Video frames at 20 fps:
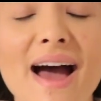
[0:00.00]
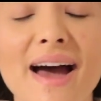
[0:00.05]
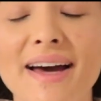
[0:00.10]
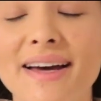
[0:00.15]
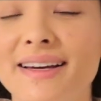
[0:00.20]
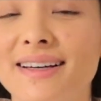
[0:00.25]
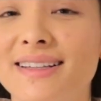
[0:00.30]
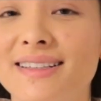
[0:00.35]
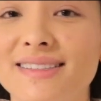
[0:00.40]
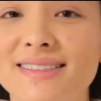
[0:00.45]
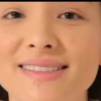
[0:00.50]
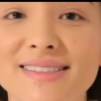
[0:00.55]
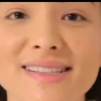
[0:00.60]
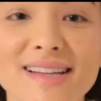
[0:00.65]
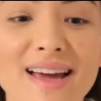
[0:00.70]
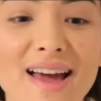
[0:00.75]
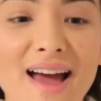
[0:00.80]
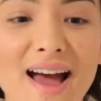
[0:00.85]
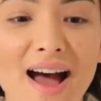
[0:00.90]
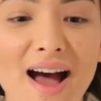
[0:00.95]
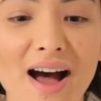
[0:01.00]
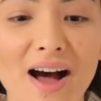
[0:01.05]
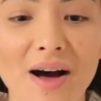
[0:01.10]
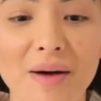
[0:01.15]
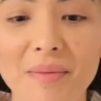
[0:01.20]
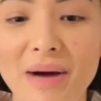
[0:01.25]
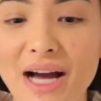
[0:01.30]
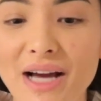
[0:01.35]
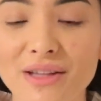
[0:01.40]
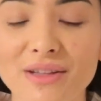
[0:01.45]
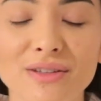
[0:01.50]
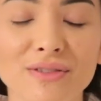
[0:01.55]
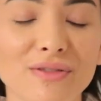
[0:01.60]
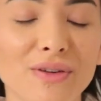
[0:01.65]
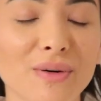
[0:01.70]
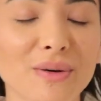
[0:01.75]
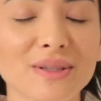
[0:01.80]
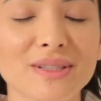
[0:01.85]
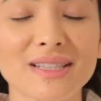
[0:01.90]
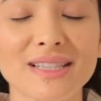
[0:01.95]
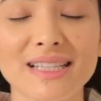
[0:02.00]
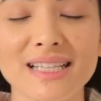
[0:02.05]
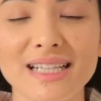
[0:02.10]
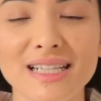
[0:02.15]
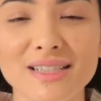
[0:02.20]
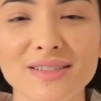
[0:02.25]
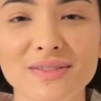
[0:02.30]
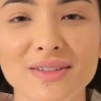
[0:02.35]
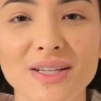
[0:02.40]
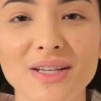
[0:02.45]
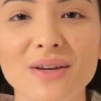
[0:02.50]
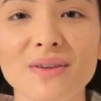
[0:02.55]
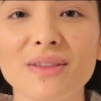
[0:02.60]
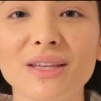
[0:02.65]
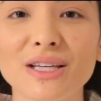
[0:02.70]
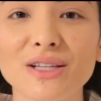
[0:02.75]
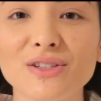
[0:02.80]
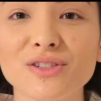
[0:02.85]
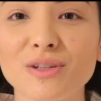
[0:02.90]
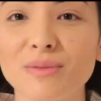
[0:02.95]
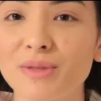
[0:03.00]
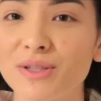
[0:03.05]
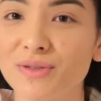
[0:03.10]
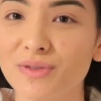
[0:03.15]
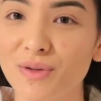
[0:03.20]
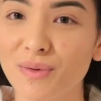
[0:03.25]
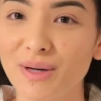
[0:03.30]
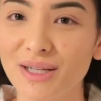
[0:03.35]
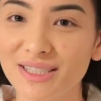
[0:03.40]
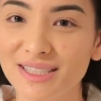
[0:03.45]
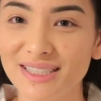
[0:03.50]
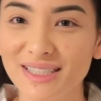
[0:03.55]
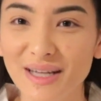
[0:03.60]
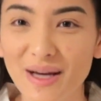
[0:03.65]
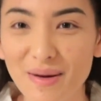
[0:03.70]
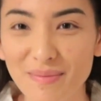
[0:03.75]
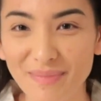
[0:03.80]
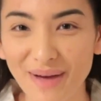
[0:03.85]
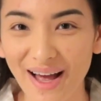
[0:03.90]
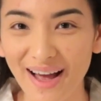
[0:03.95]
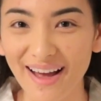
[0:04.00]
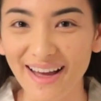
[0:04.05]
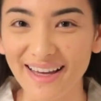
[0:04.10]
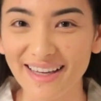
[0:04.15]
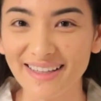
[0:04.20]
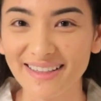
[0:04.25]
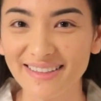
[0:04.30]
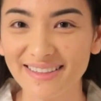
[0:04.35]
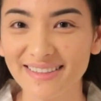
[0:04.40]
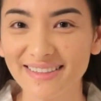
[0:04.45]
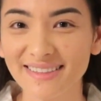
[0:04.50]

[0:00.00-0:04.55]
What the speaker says: and I look forward to the next video. Thank you so much for watching. Bye!